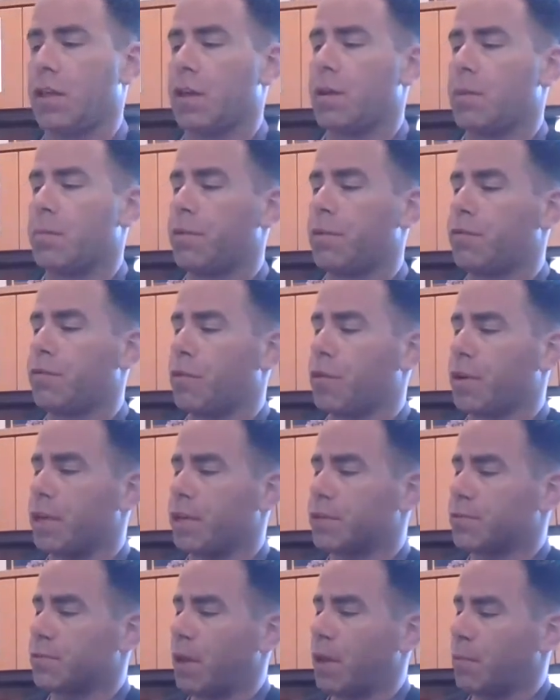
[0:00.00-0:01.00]
Before he
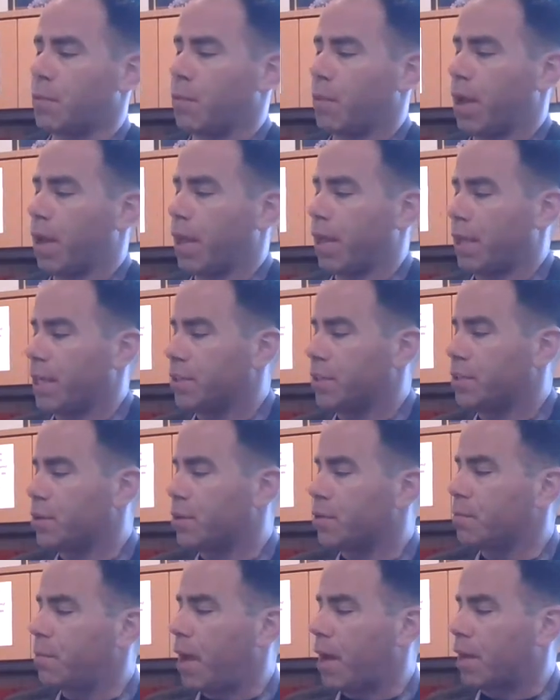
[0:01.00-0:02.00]
swam away, he
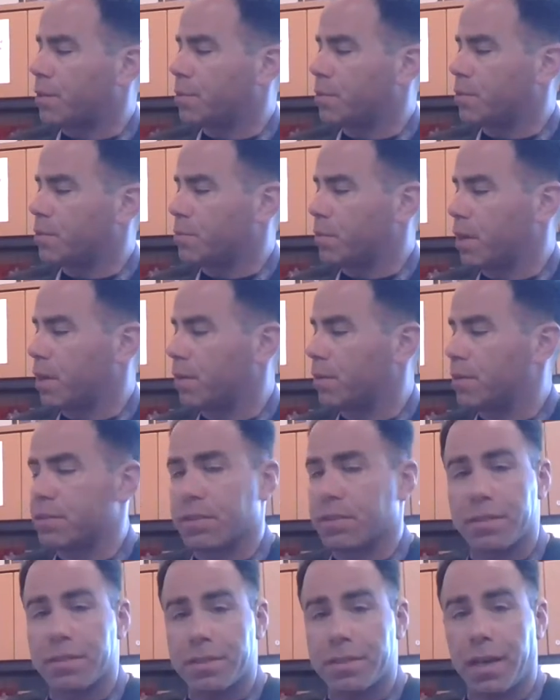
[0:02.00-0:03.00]
turned back to his parents
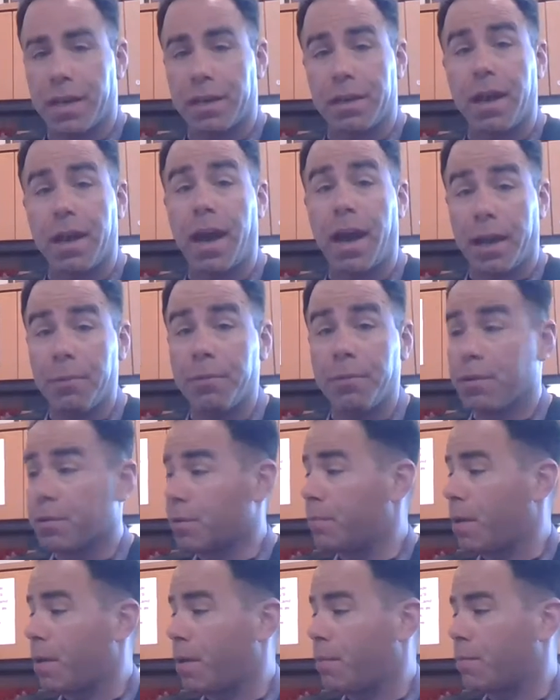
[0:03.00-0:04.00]
and said, I will
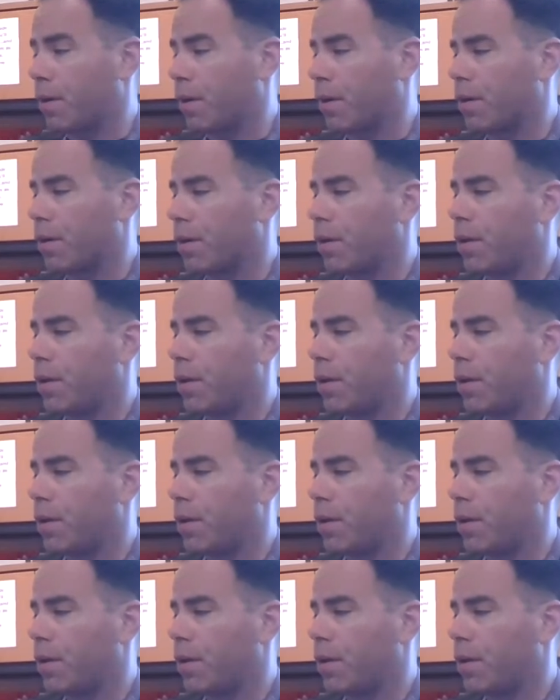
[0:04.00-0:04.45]
remember.